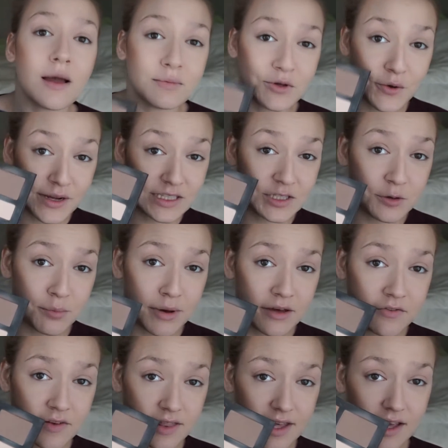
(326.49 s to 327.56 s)
going to
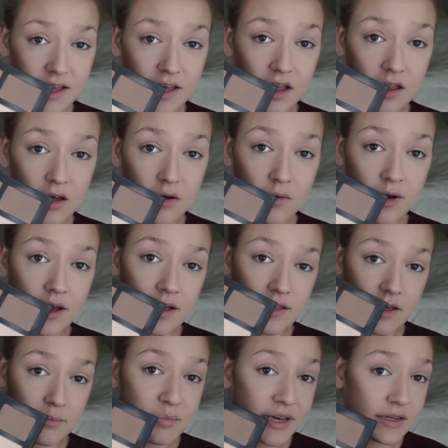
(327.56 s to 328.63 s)
buff in that yellow and
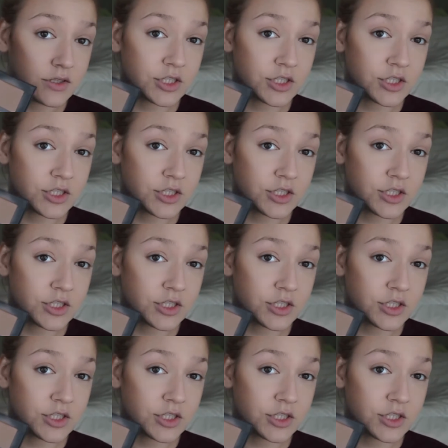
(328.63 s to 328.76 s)
that pink